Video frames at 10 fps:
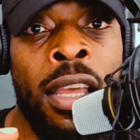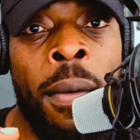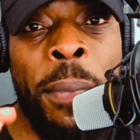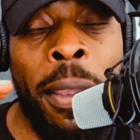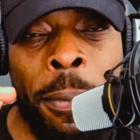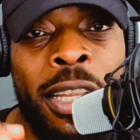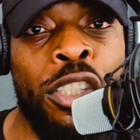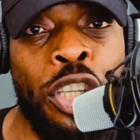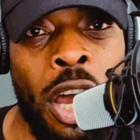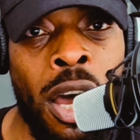people in
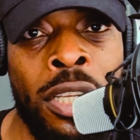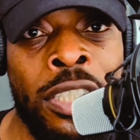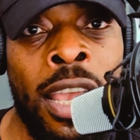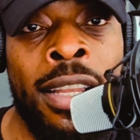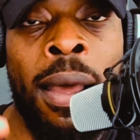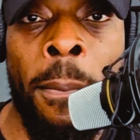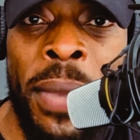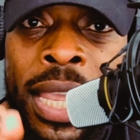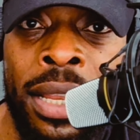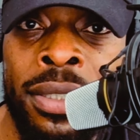charge. That
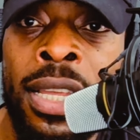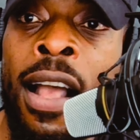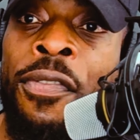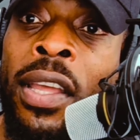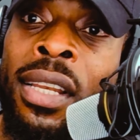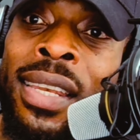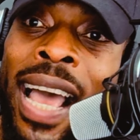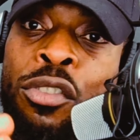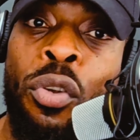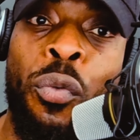means that the
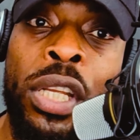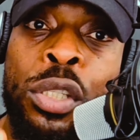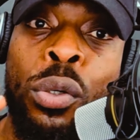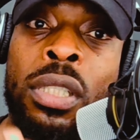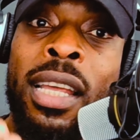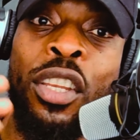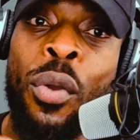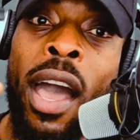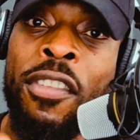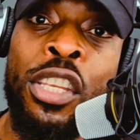natural resources that you
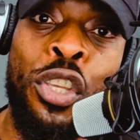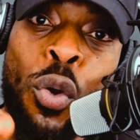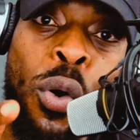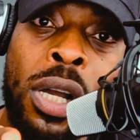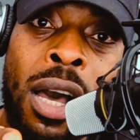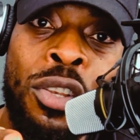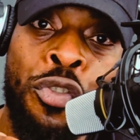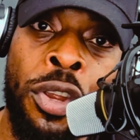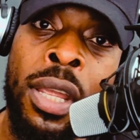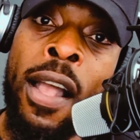have in your
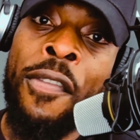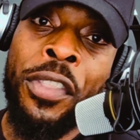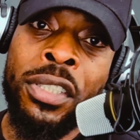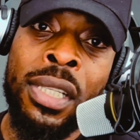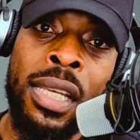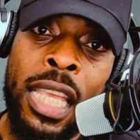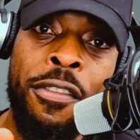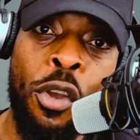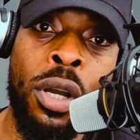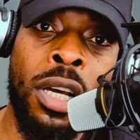country doesn't leave
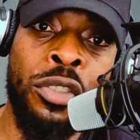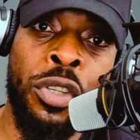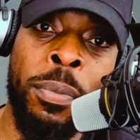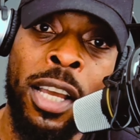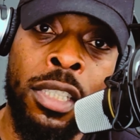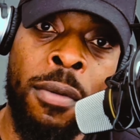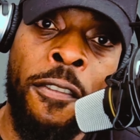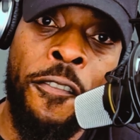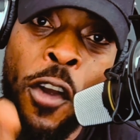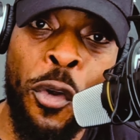your country by some
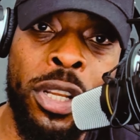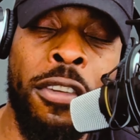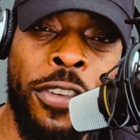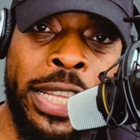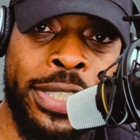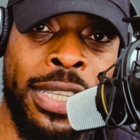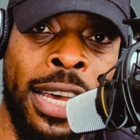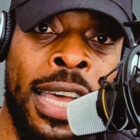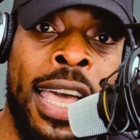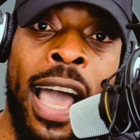foreign investor
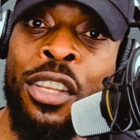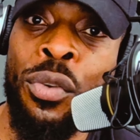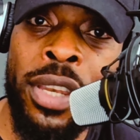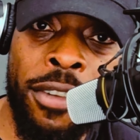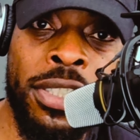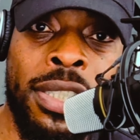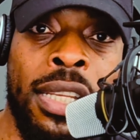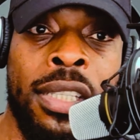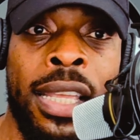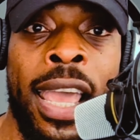and you never see
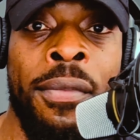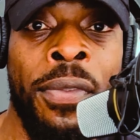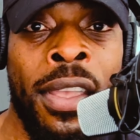it again.